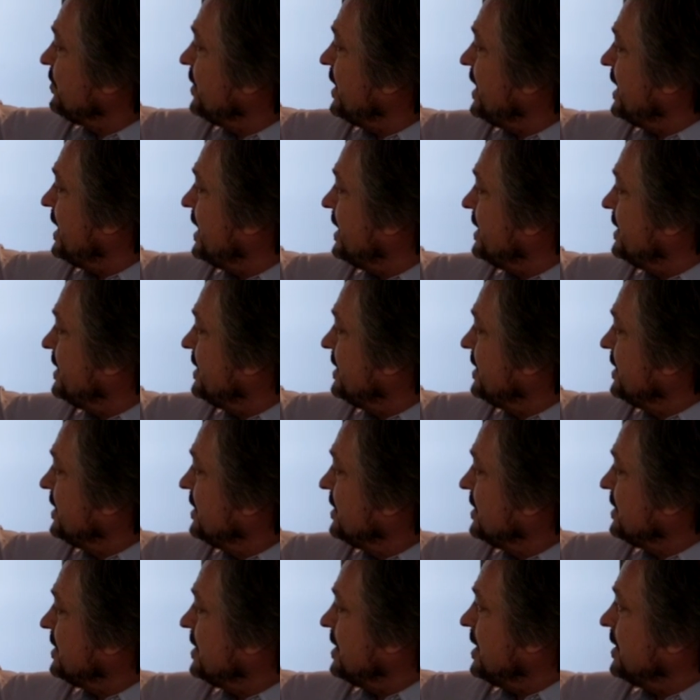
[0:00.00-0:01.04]
red
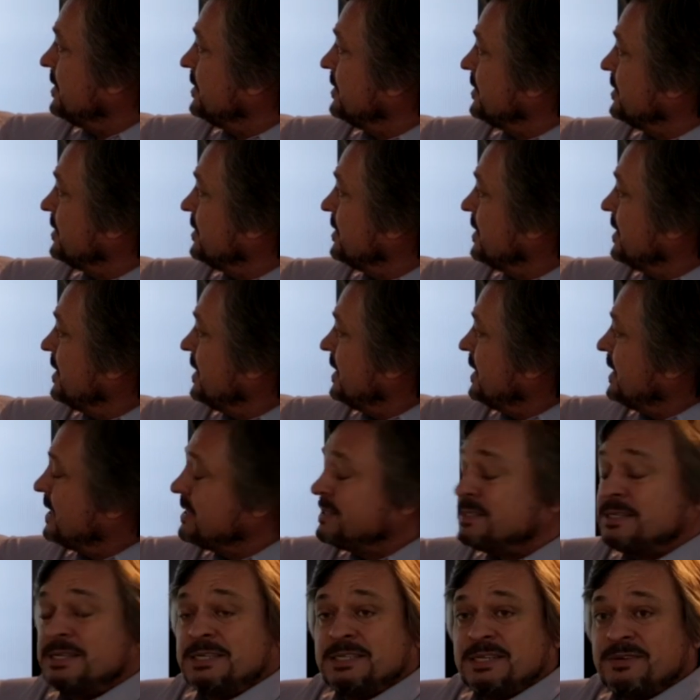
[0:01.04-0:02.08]
color
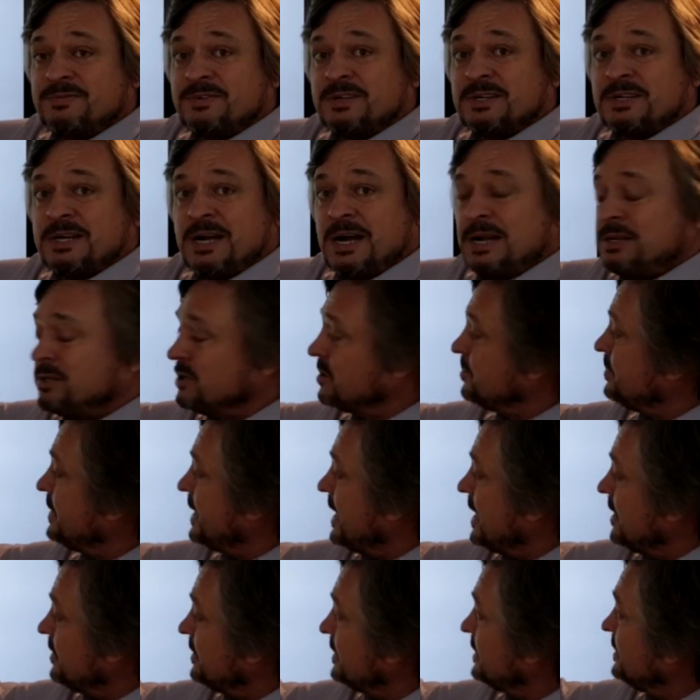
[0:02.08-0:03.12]
is in a different color
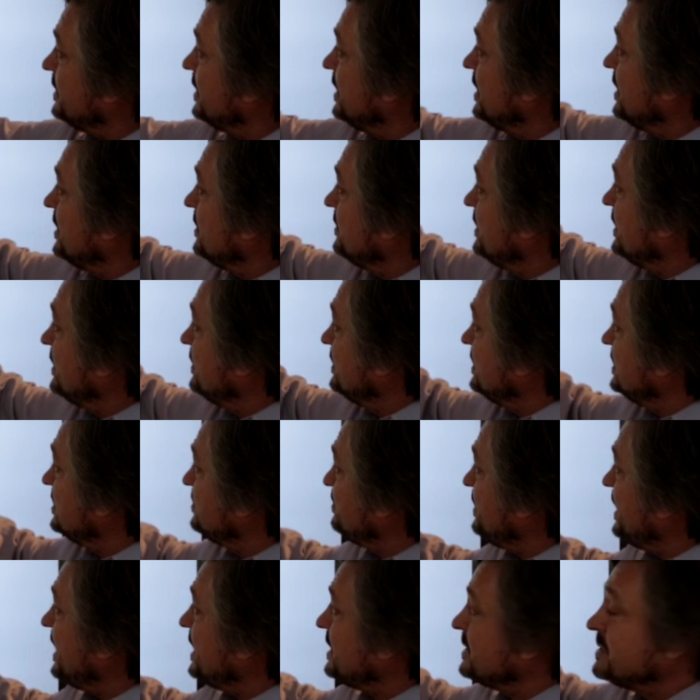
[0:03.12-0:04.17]
palette than
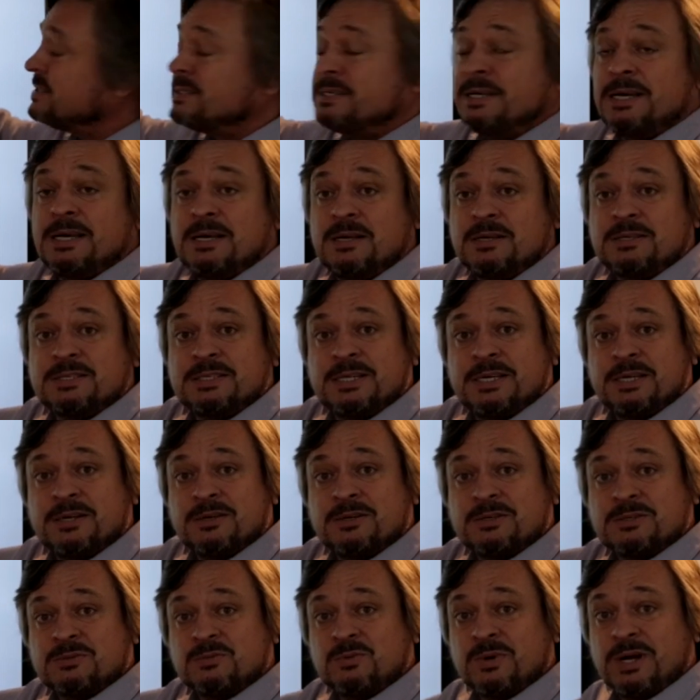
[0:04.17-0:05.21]
these pastels
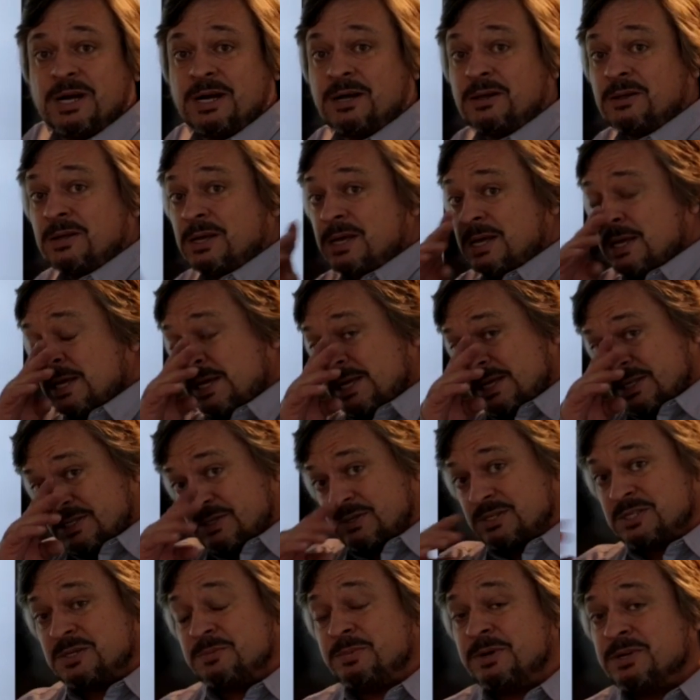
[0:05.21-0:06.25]
here as well.
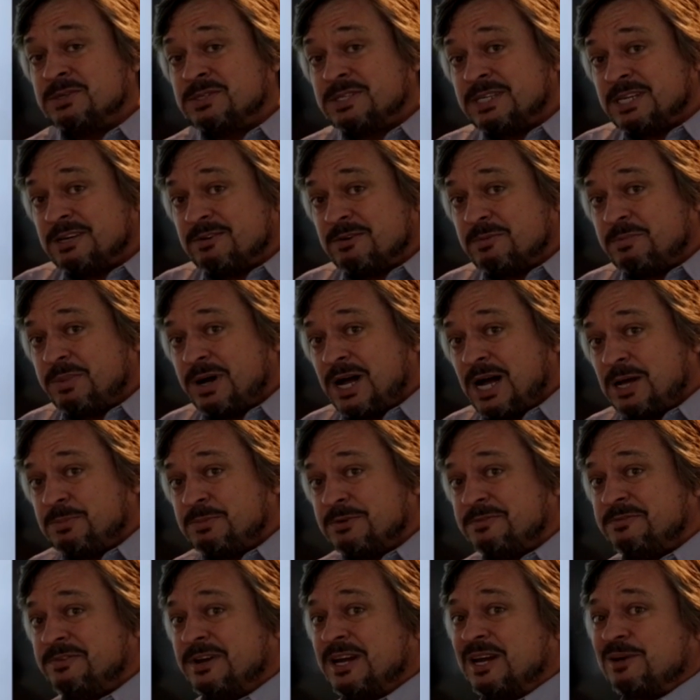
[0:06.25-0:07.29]
So it's supposed to give a
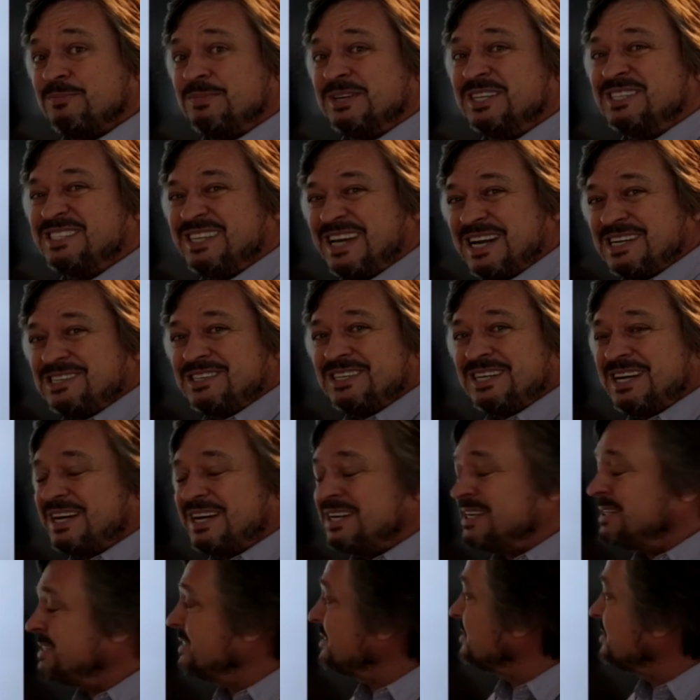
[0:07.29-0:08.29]
pop effect, but it's actually kind of